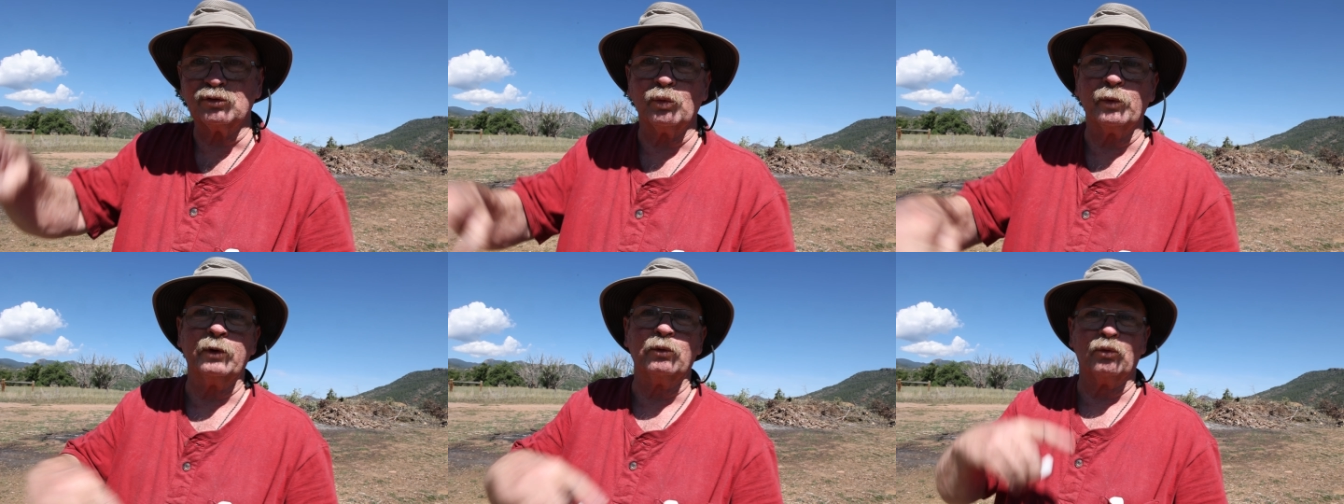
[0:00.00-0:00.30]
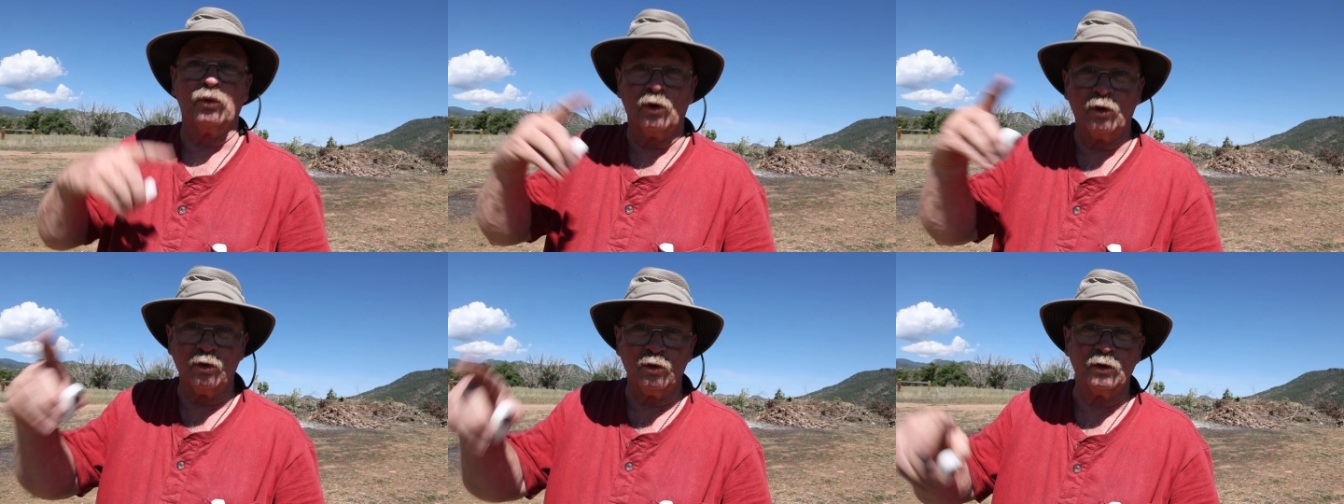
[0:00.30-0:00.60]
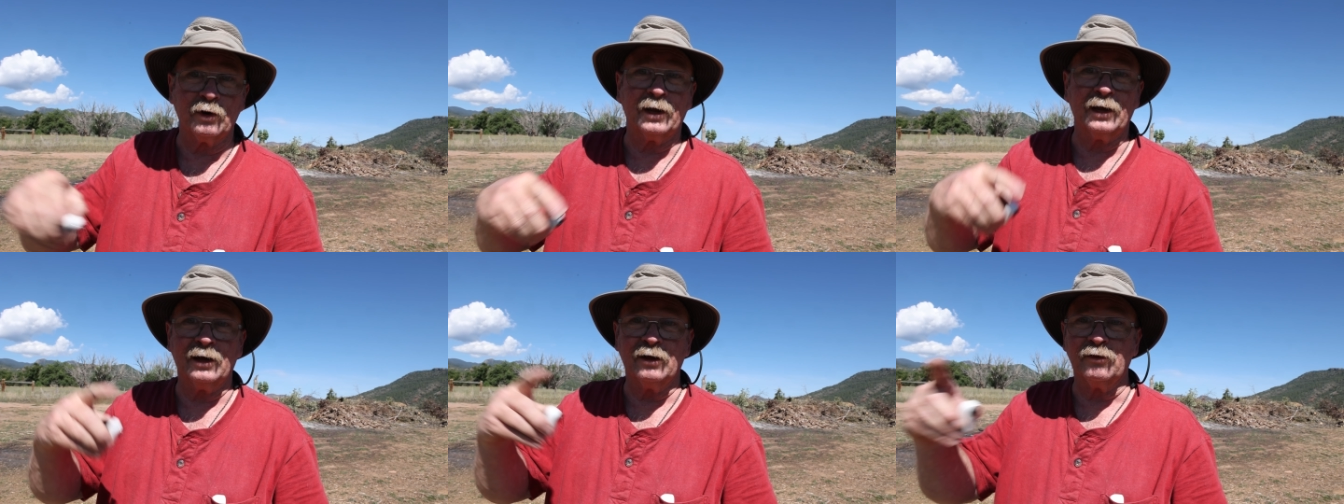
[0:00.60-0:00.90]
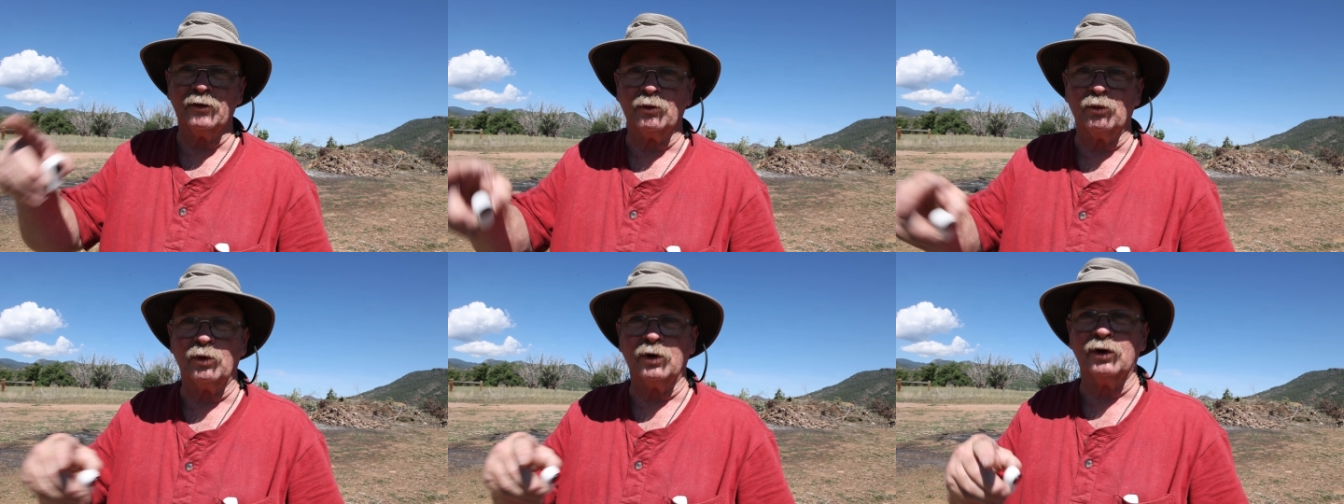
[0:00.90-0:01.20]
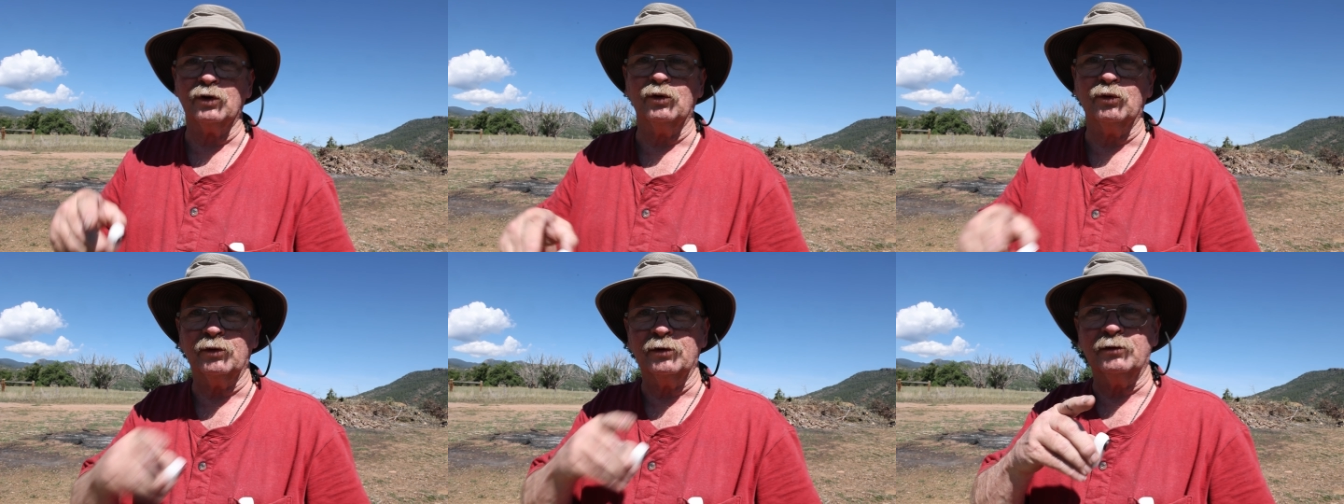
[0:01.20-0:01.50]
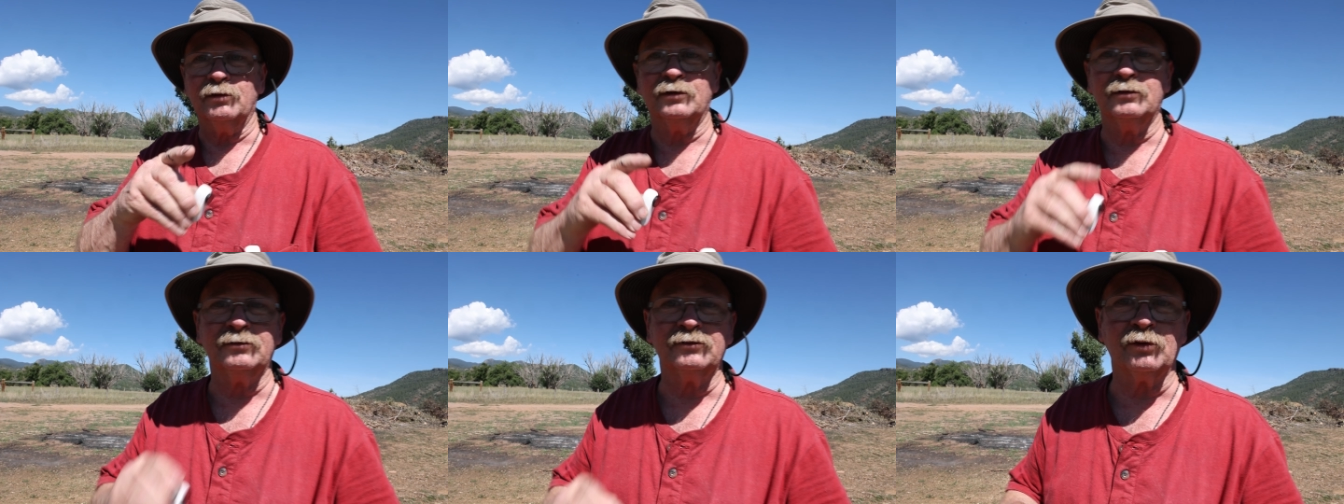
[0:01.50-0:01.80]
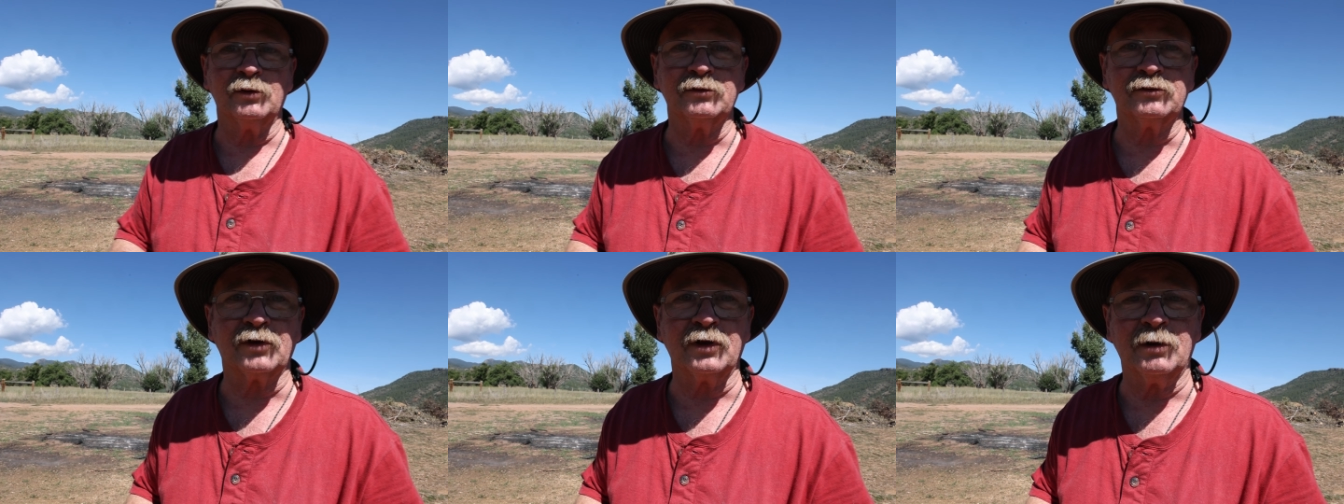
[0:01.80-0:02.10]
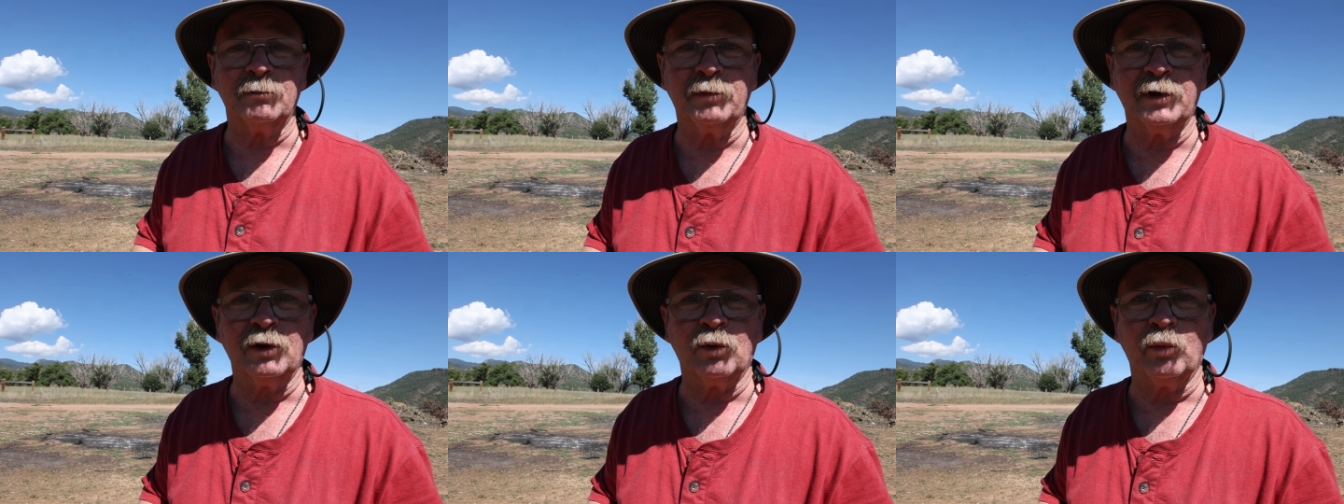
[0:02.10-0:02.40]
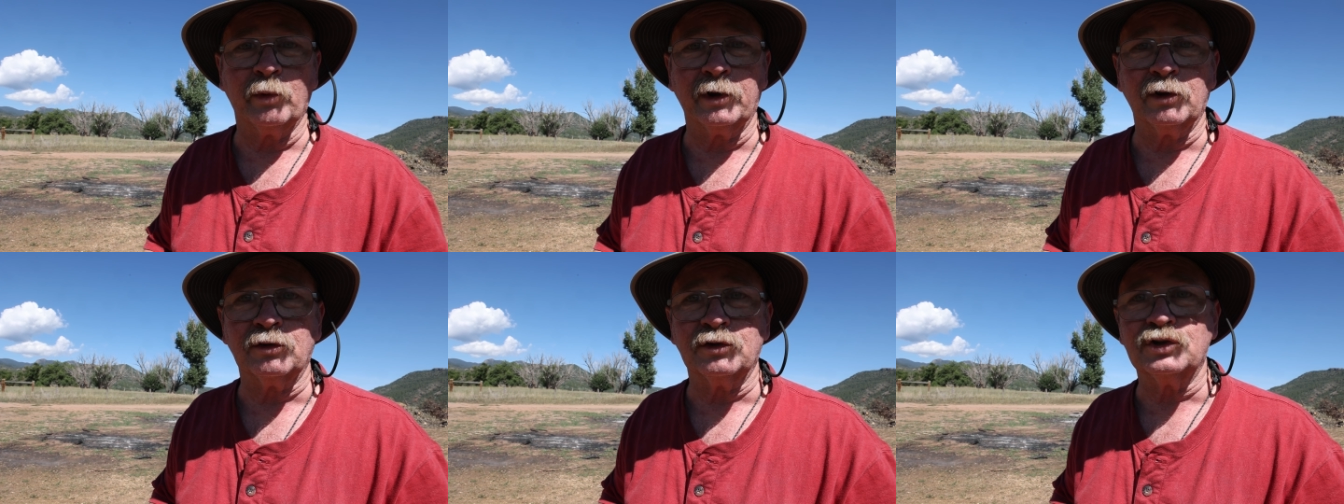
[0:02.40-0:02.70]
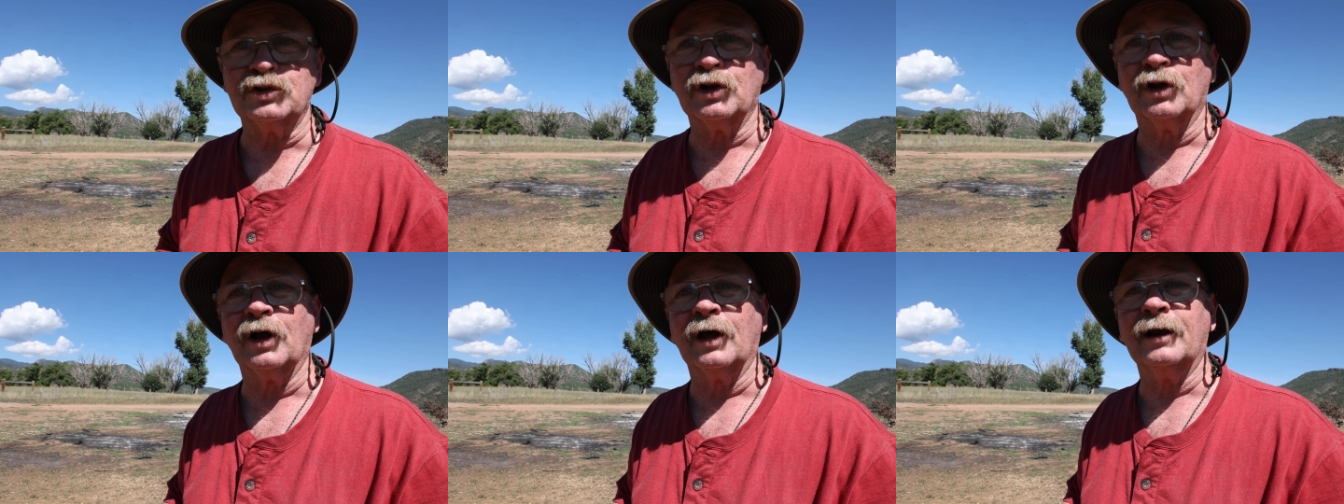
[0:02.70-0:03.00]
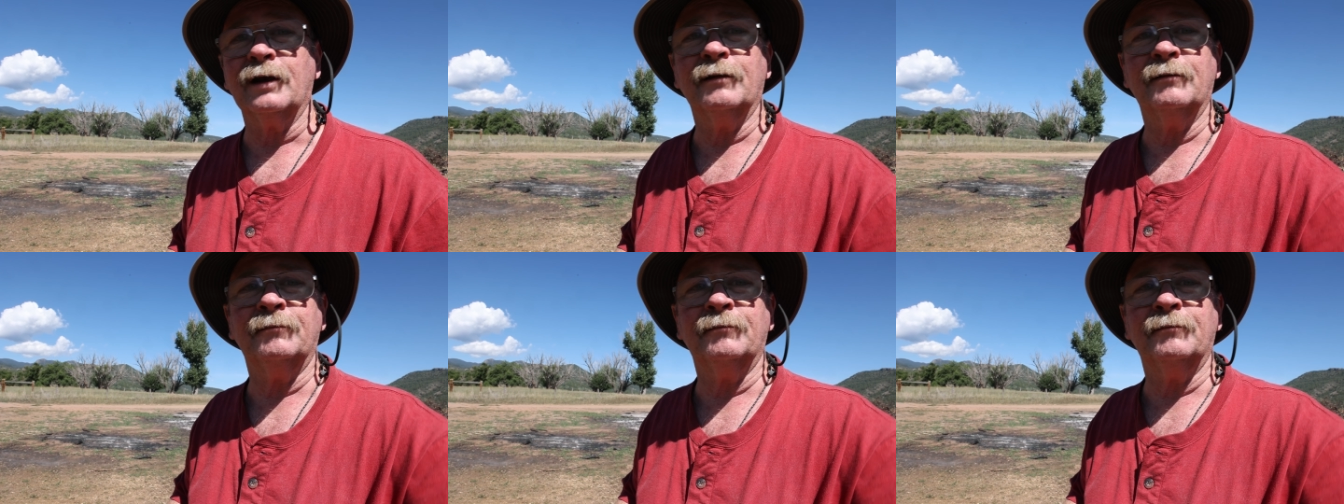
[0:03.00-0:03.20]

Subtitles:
we roll down the road. So it's going to be a weird shot.